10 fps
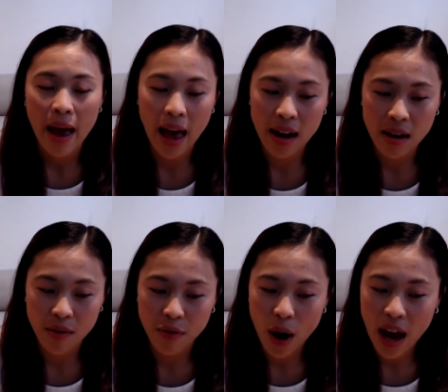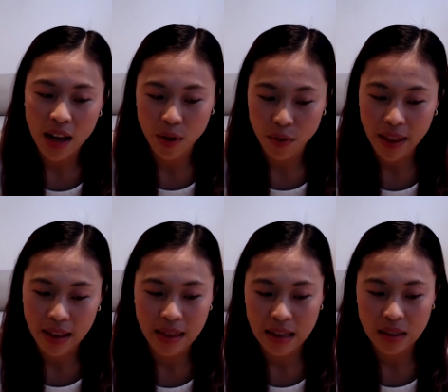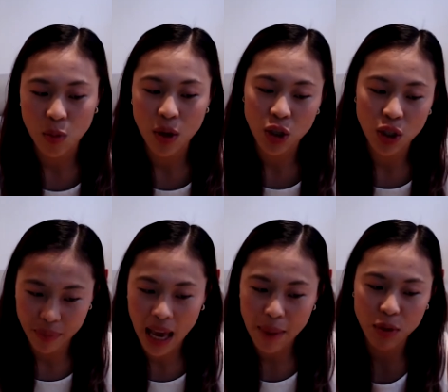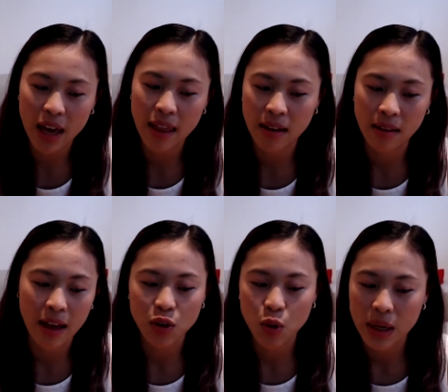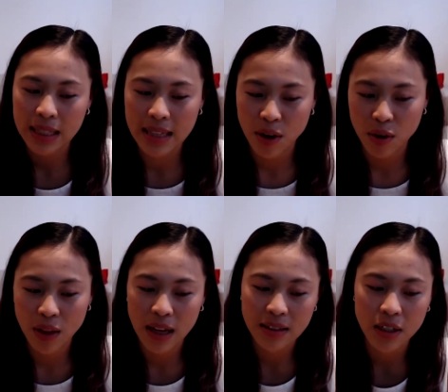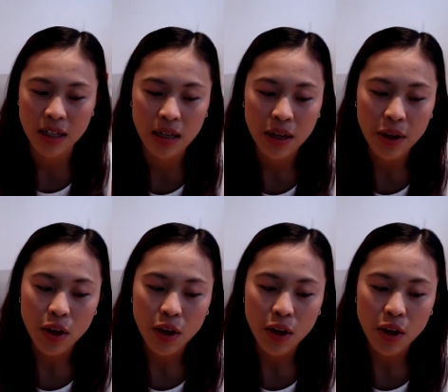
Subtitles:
and a variety of other things, which came together towards the end of last year.